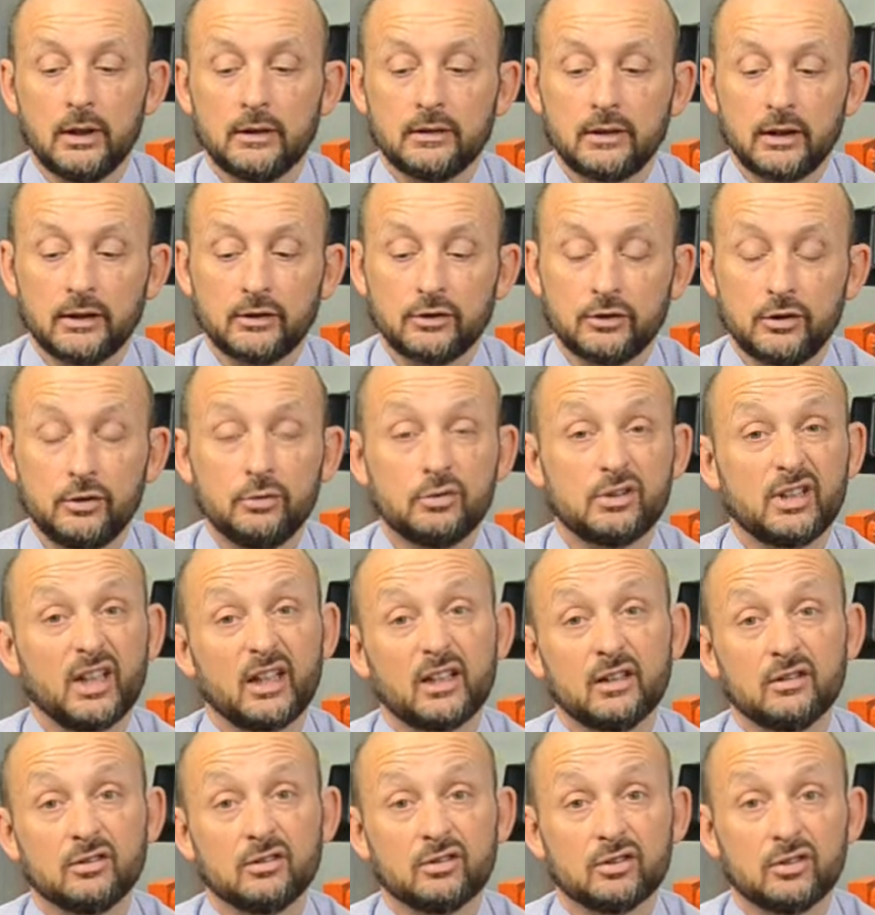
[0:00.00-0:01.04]
Takes two
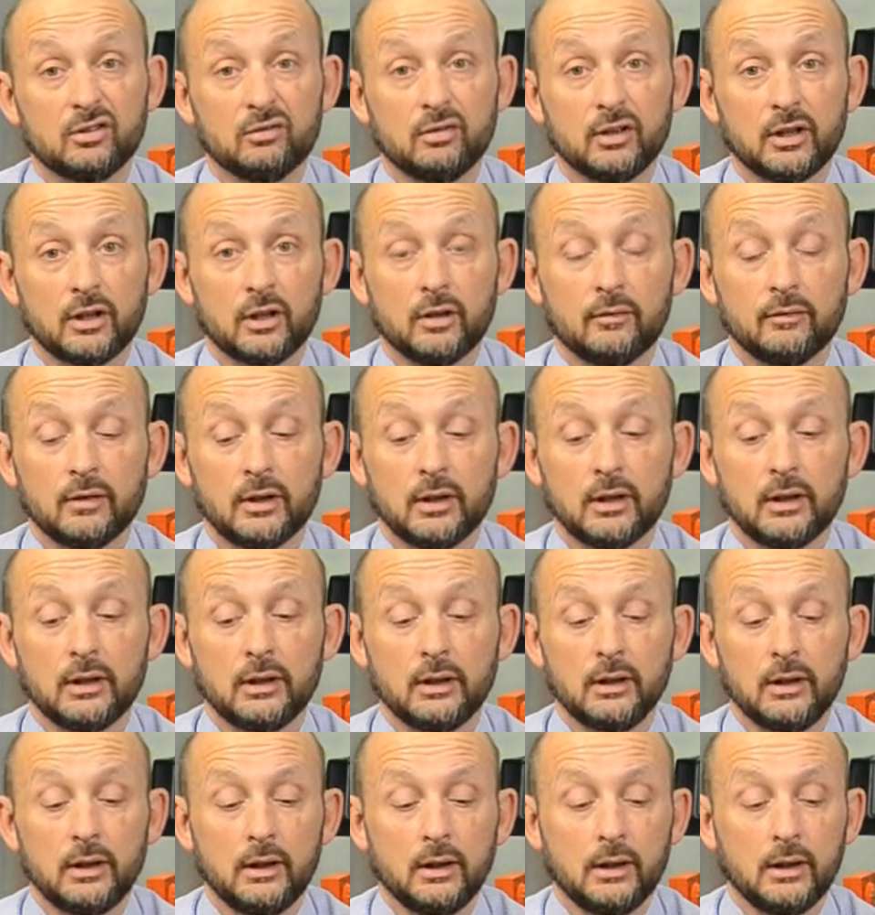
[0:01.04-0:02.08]
seconds to recover
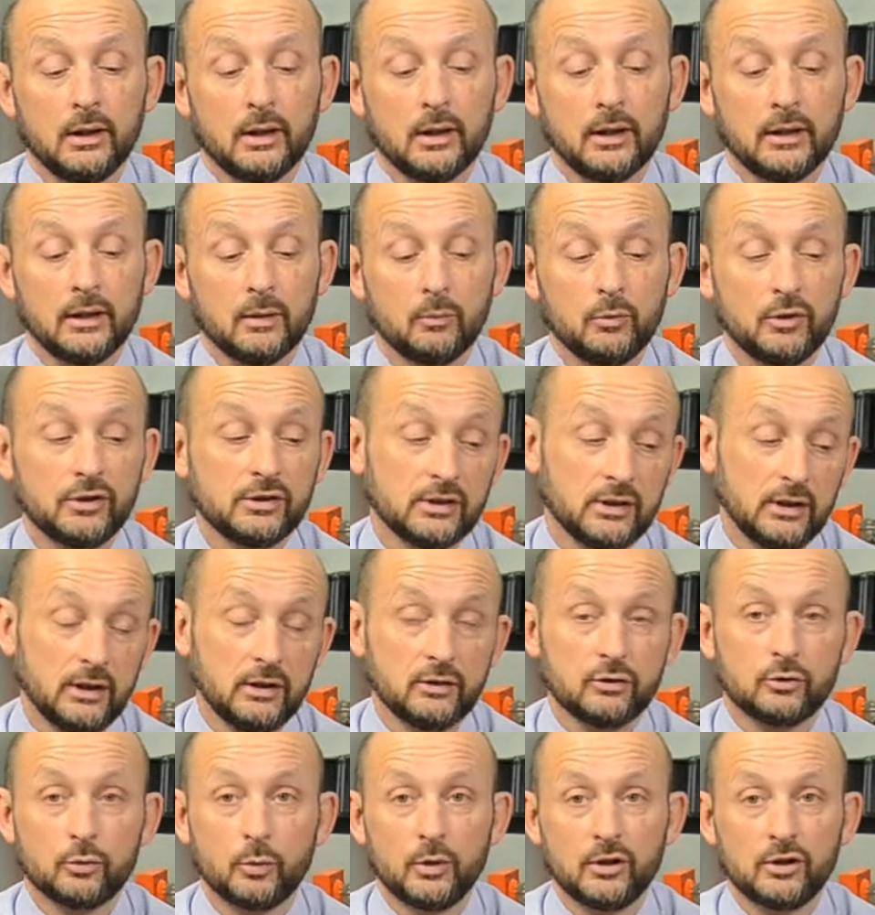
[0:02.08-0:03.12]
and then we see
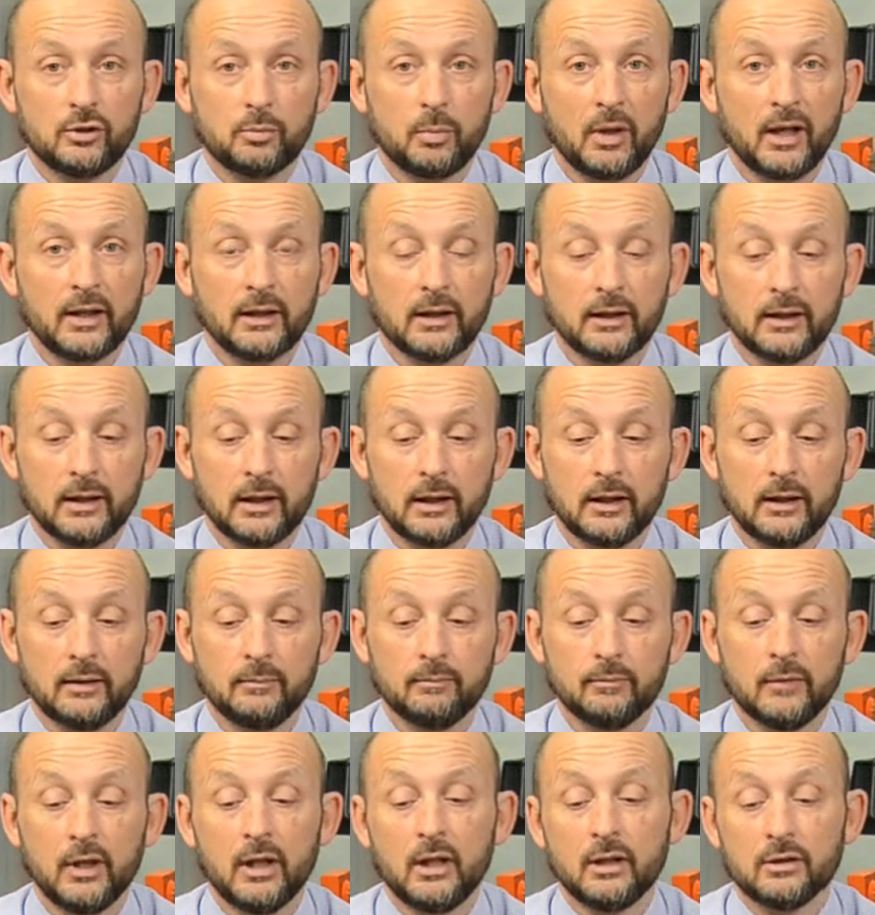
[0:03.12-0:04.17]
it switch back
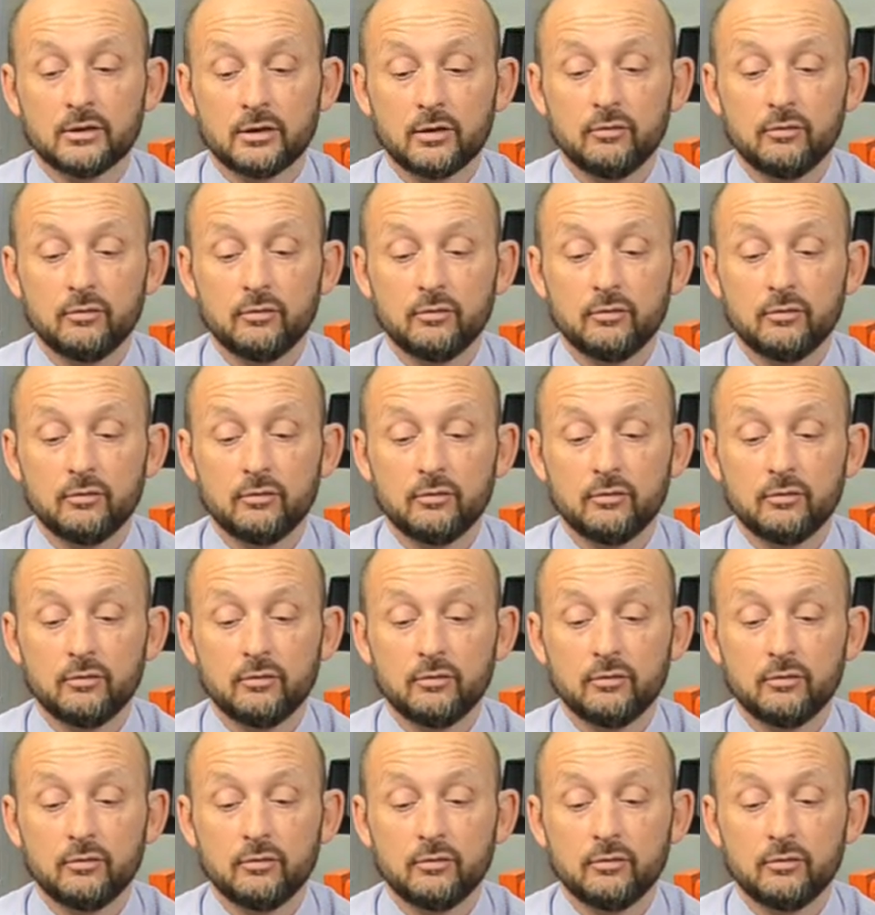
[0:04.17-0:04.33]
again.